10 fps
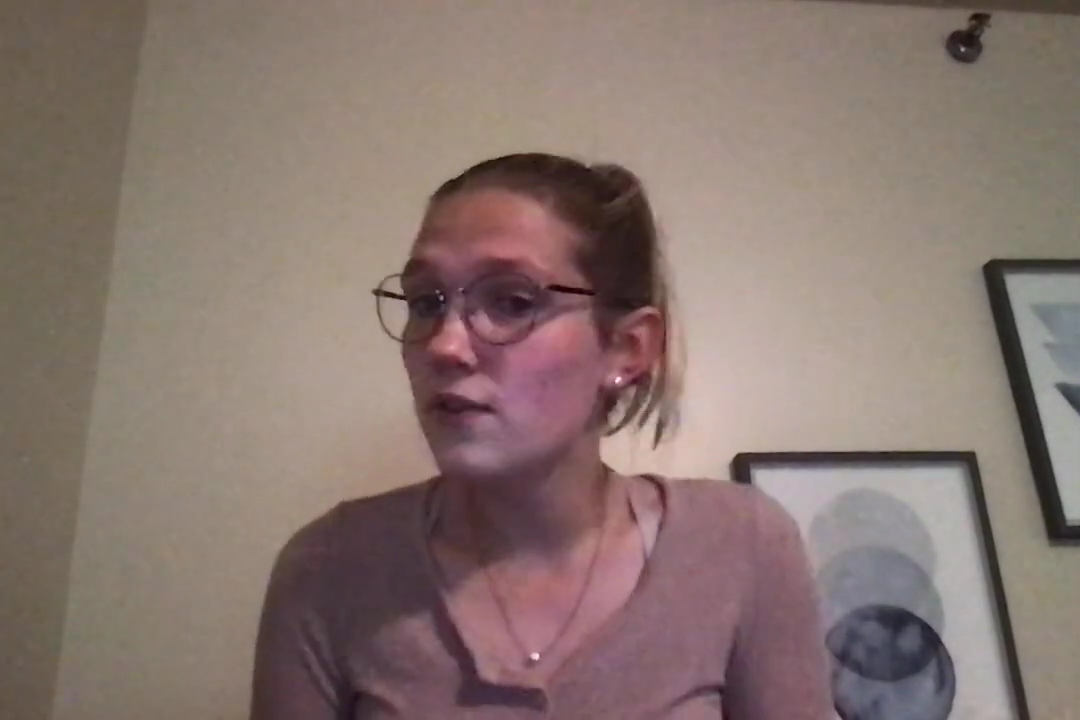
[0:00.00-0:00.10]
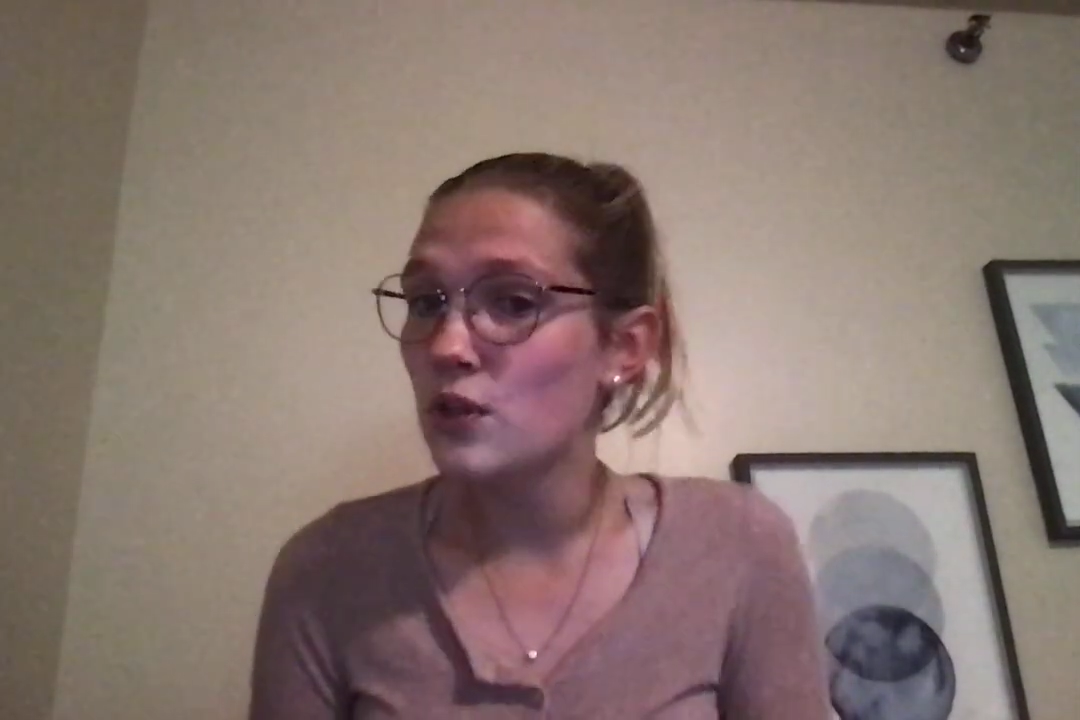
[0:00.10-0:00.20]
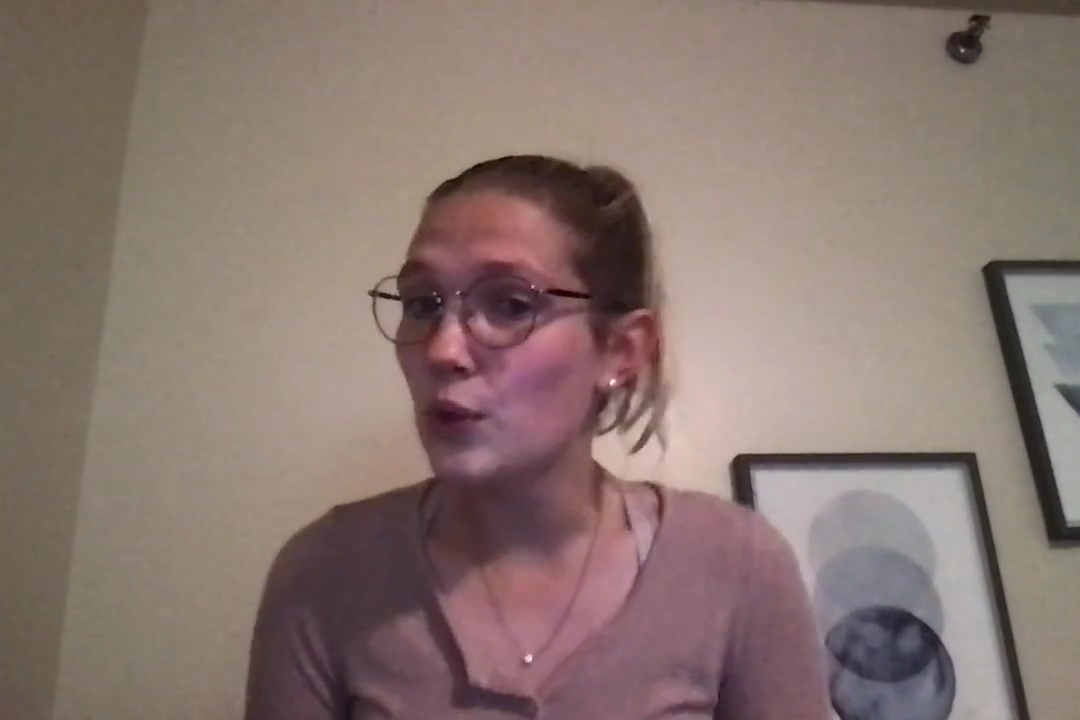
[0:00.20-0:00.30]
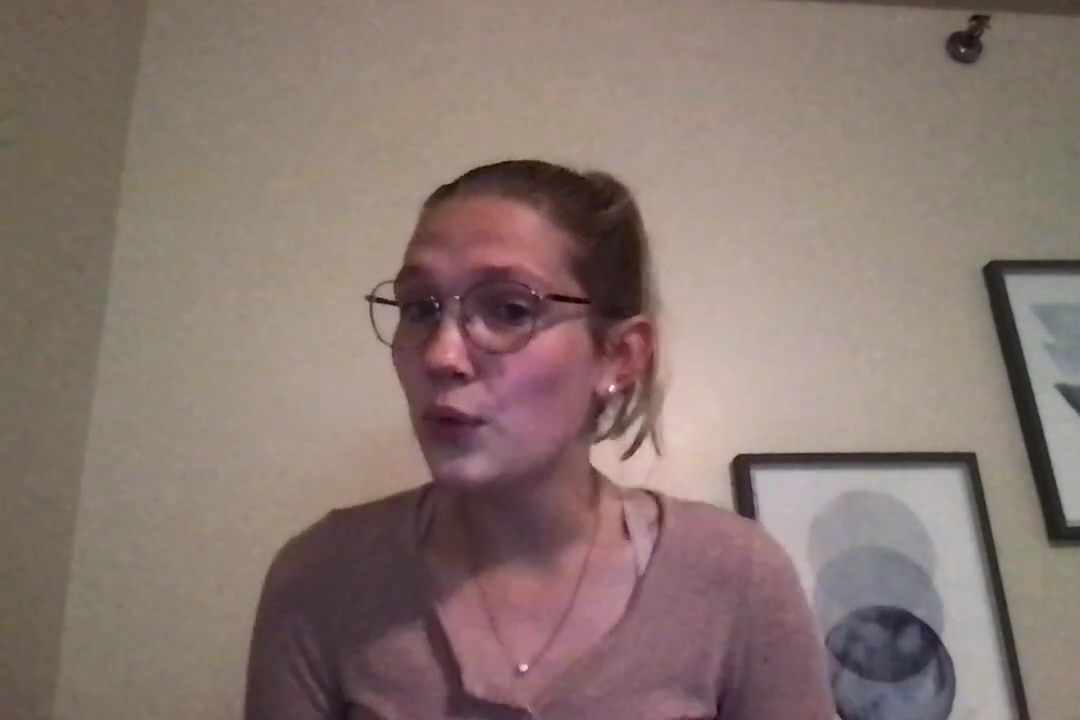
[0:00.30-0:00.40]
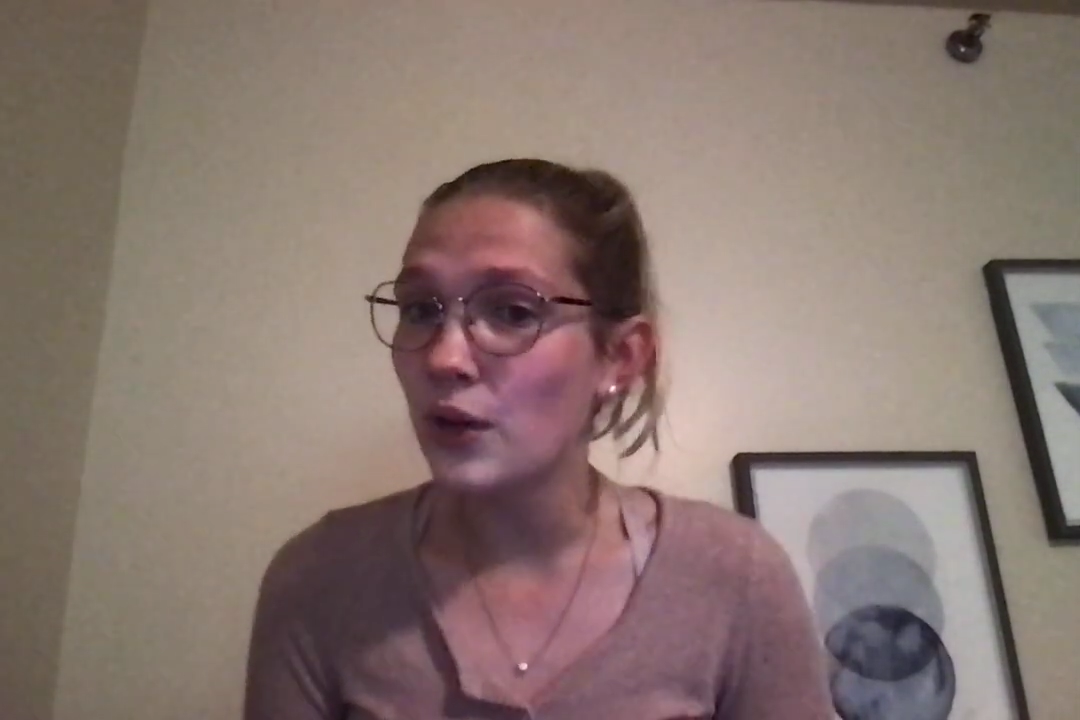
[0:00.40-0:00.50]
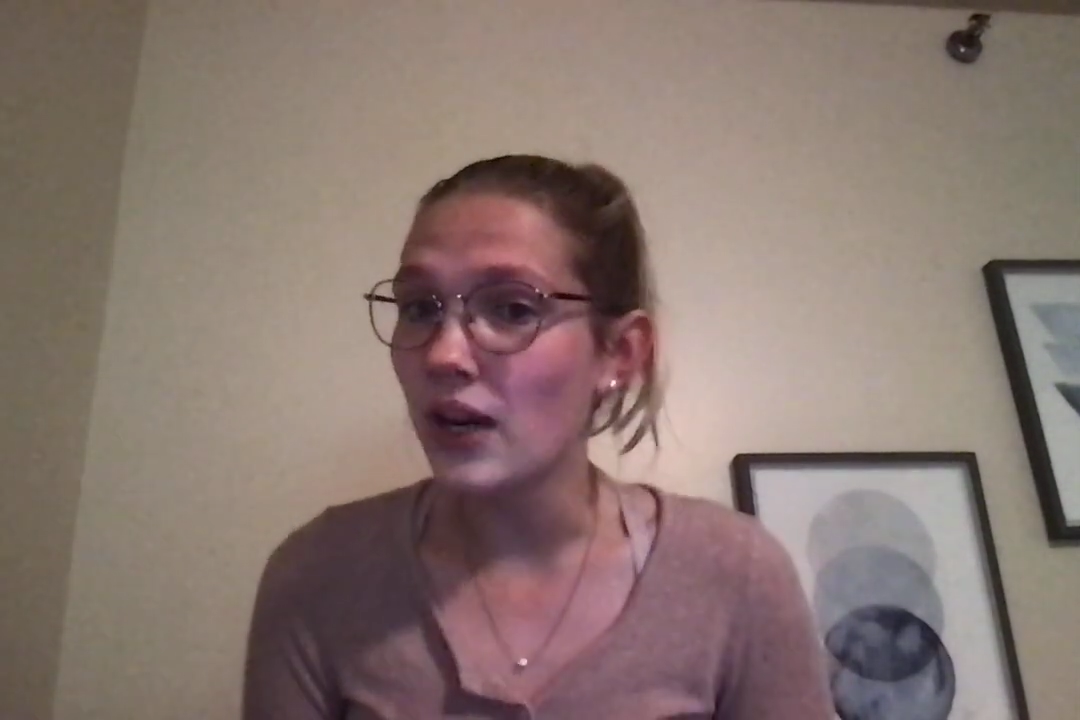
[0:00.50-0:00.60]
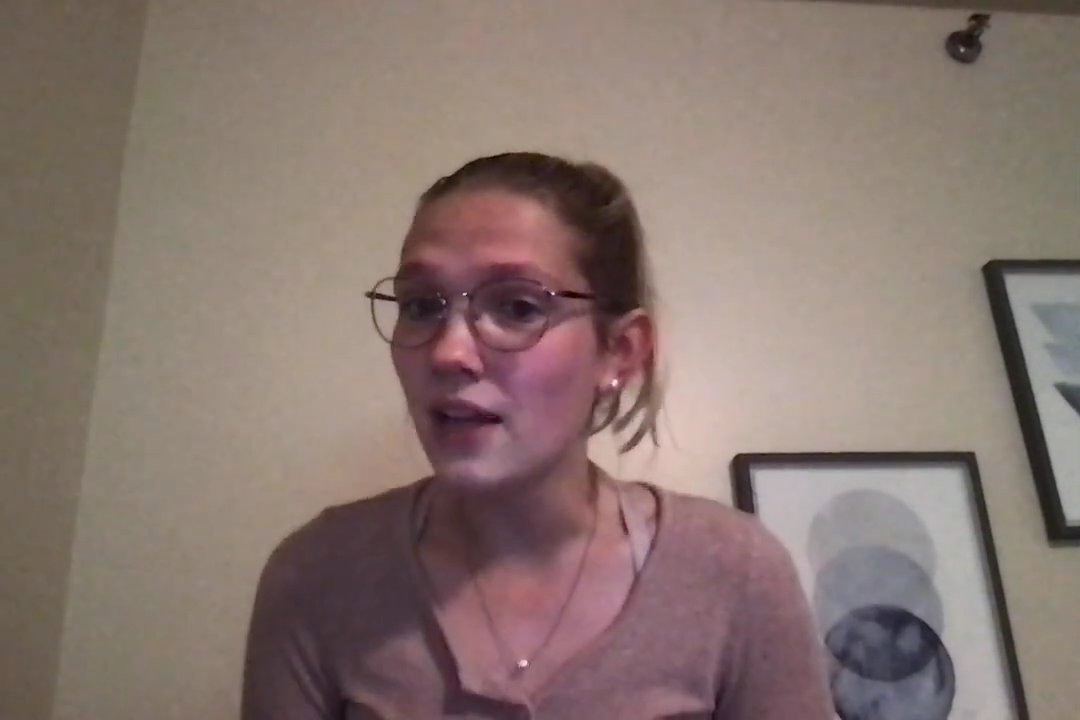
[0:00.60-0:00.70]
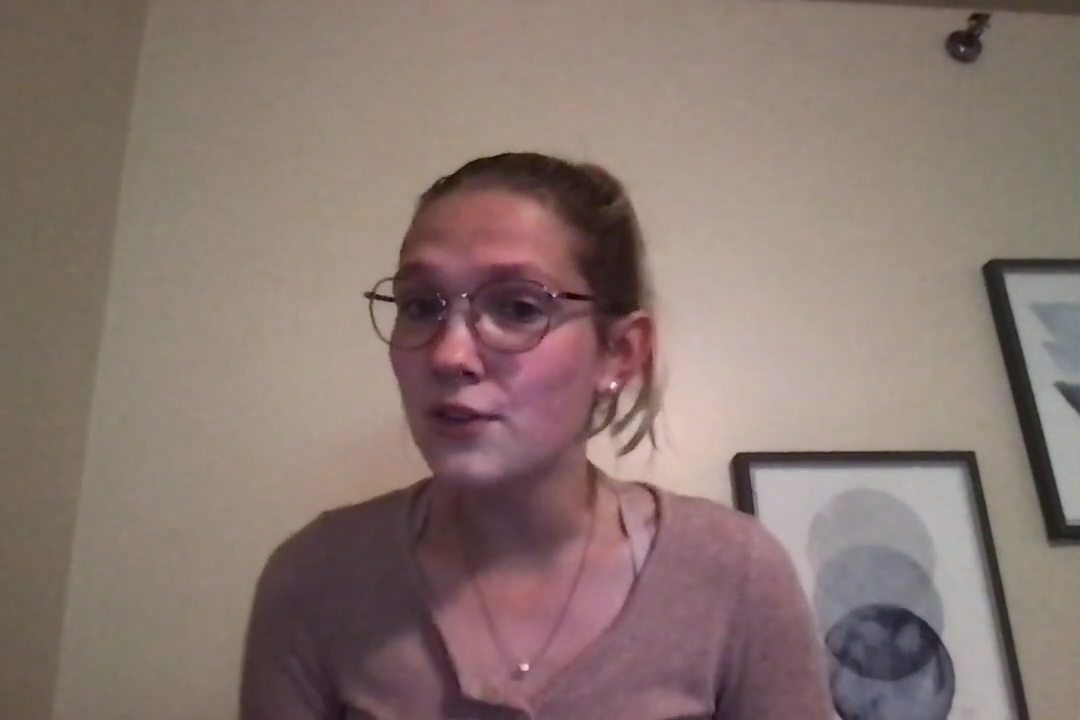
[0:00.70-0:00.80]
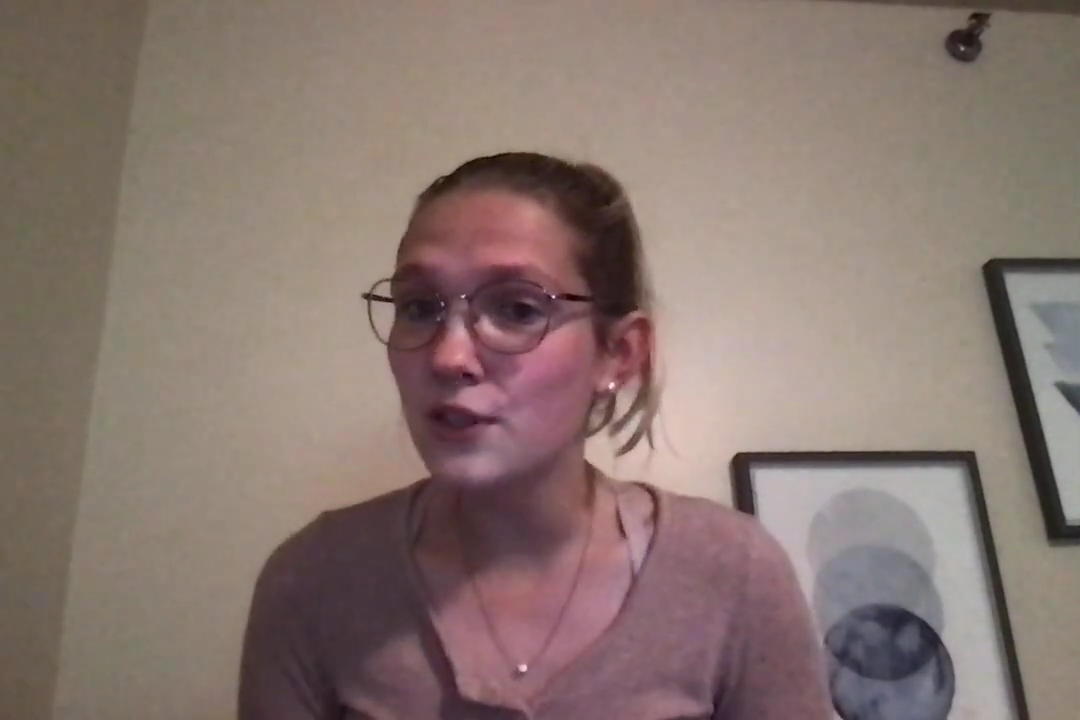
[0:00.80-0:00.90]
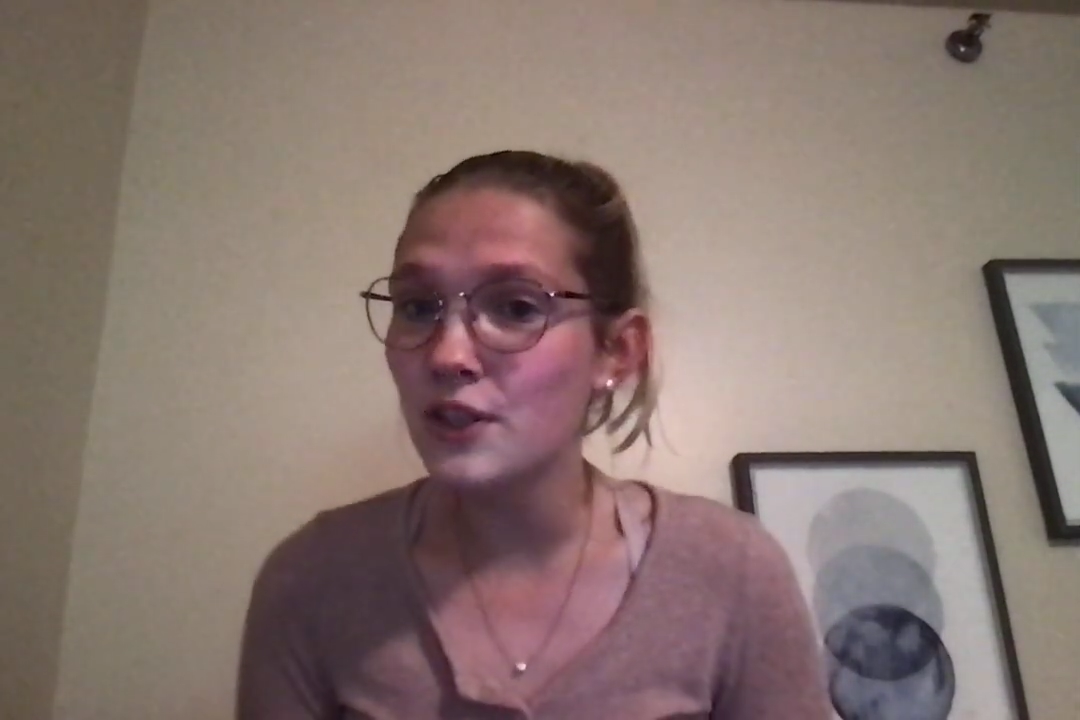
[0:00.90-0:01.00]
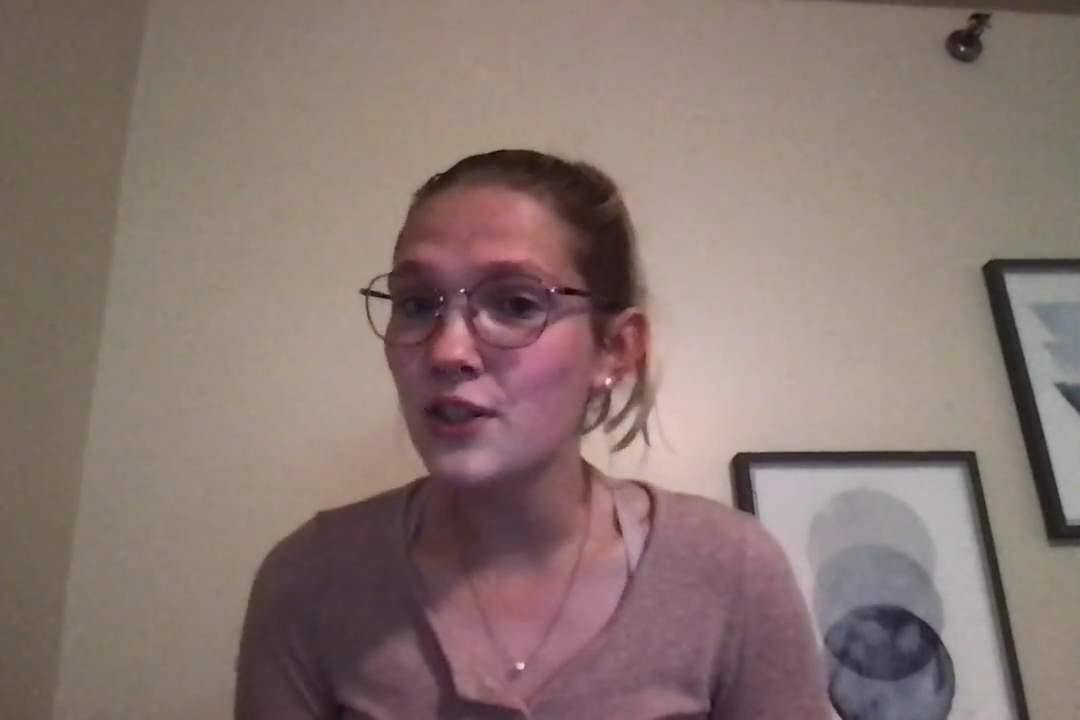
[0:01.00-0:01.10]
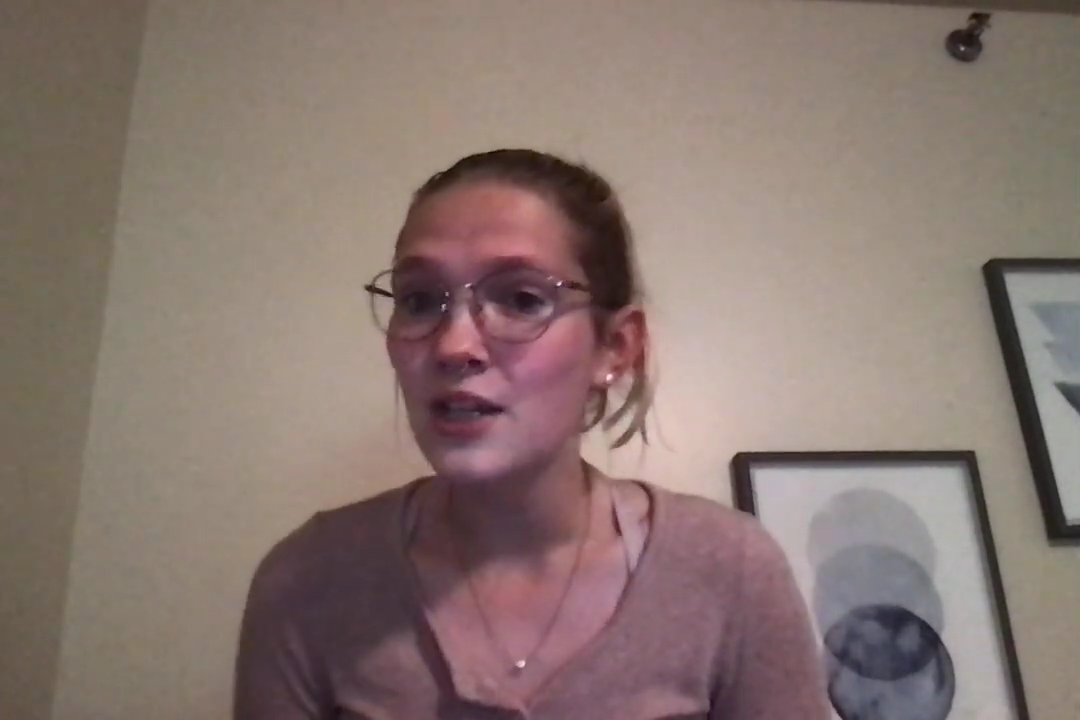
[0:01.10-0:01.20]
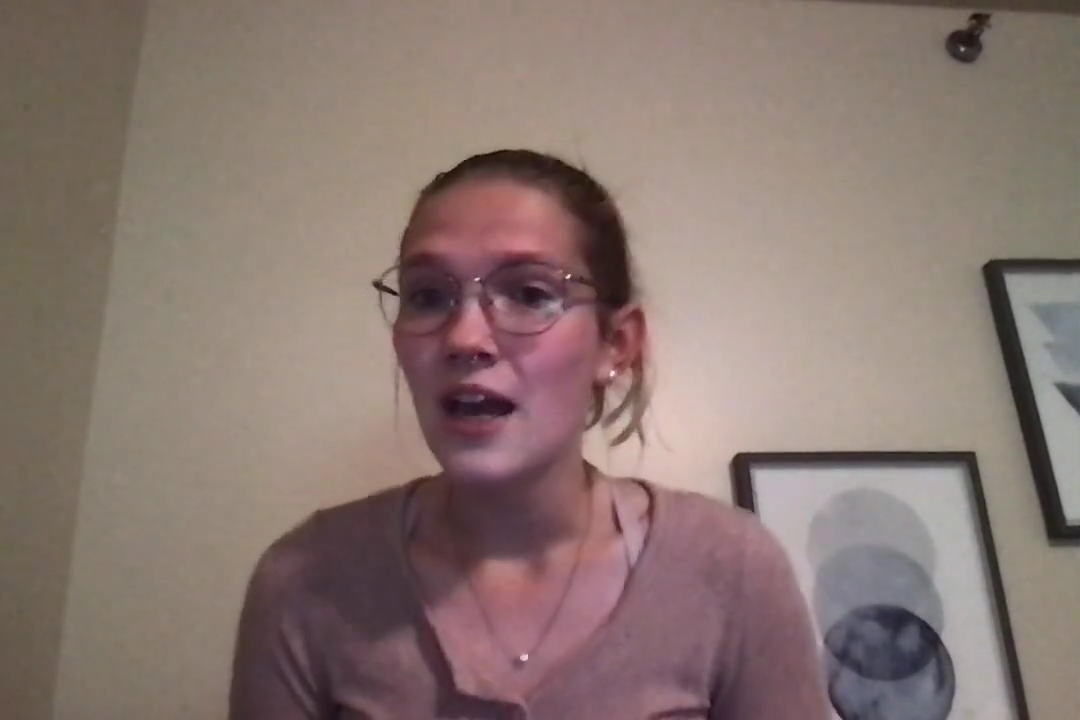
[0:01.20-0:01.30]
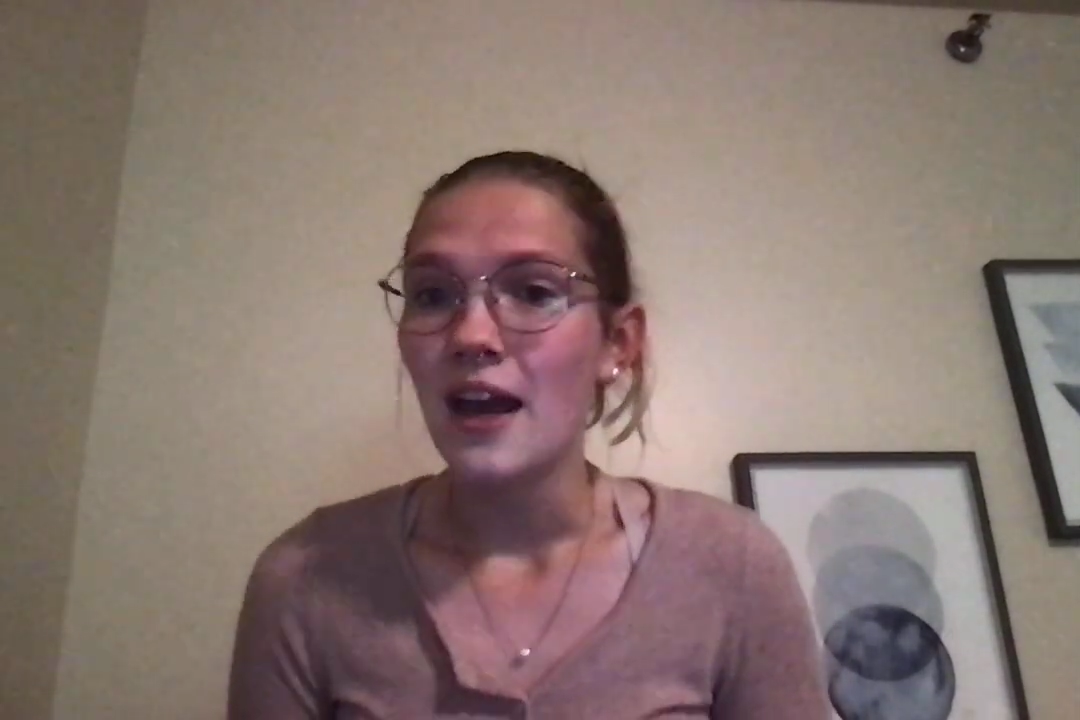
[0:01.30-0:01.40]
skewed their answers.